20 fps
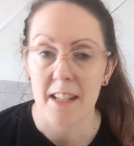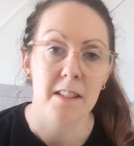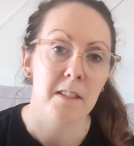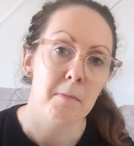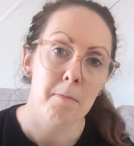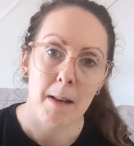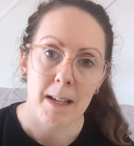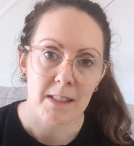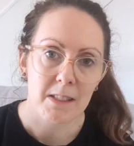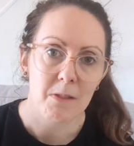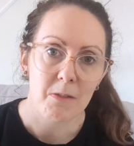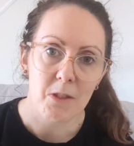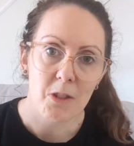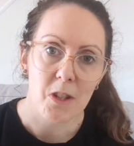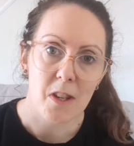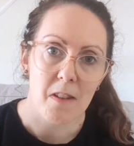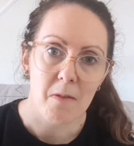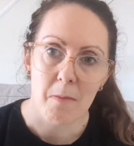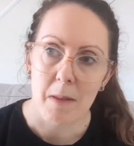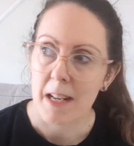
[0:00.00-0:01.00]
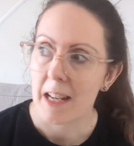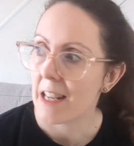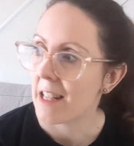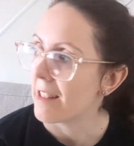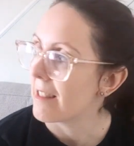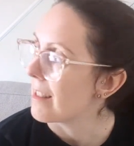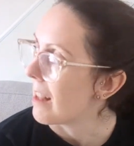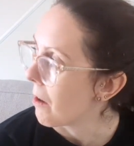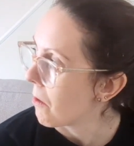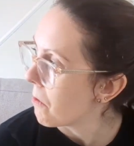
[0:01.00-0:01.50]
is a massive achievement in
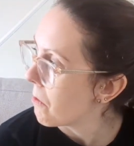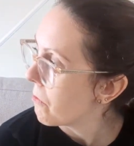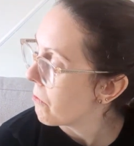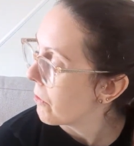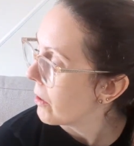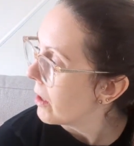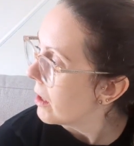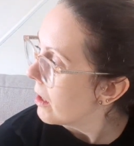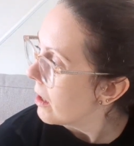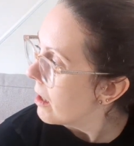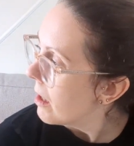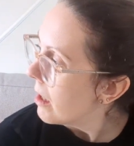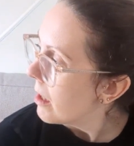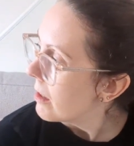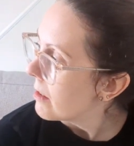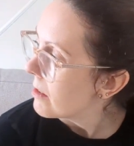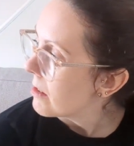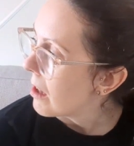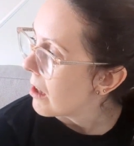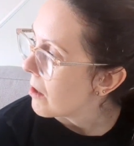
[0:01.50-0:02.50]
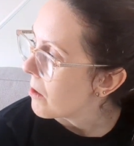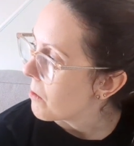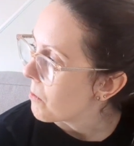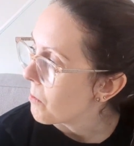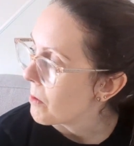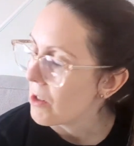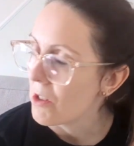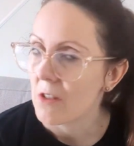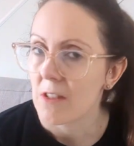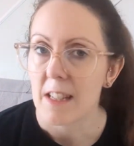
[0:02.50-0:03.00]
itself. So
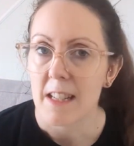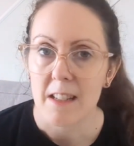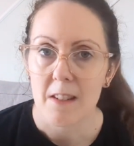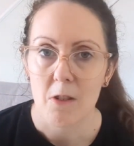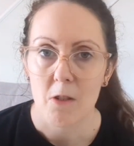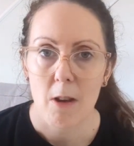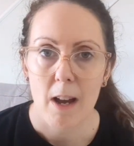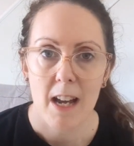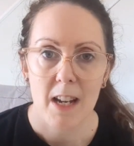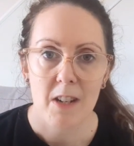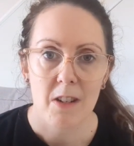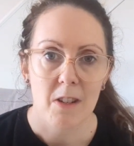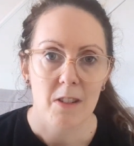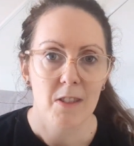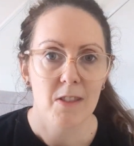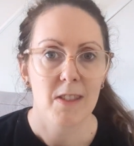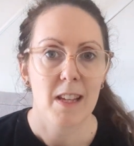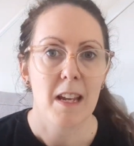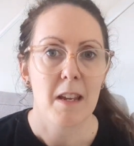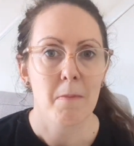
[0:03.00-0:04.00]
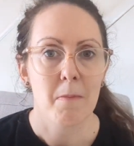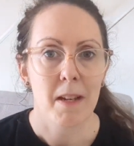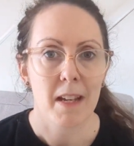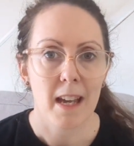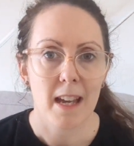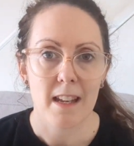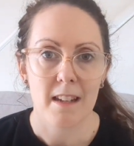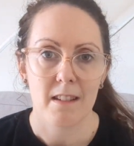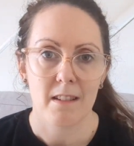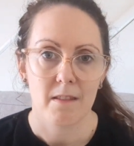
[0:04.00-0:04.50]
we just need to try and do the same
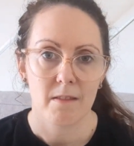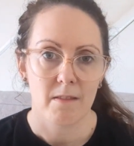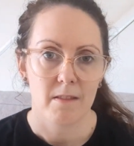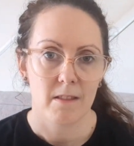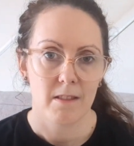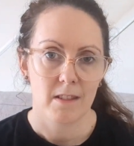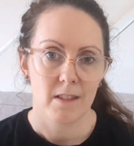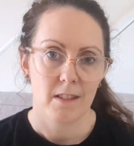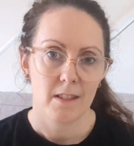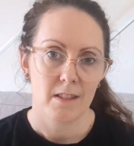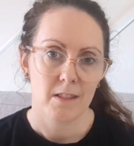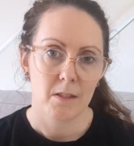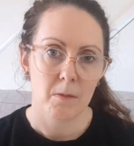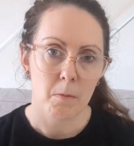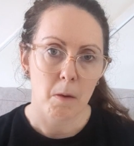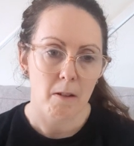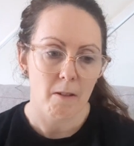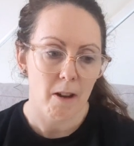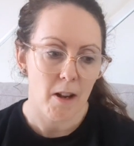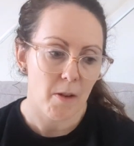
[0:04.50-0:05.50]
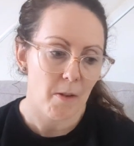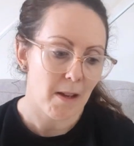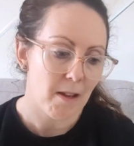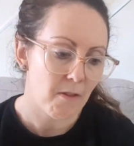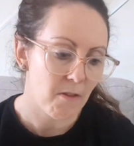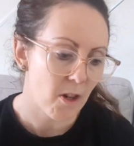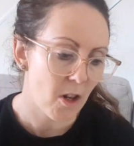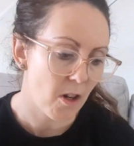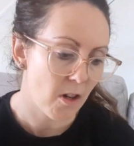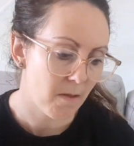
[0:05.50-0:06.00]
again tomorrow,
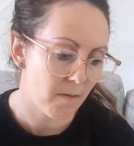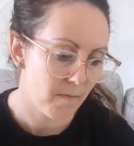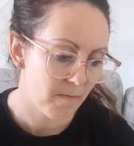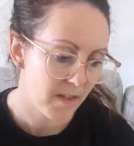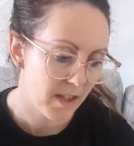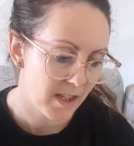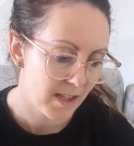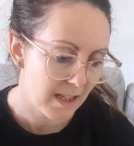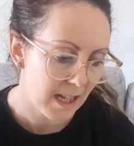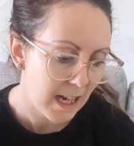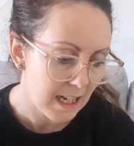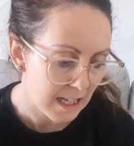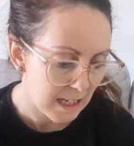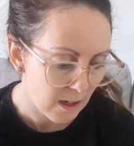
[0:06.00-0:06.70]
if not slightly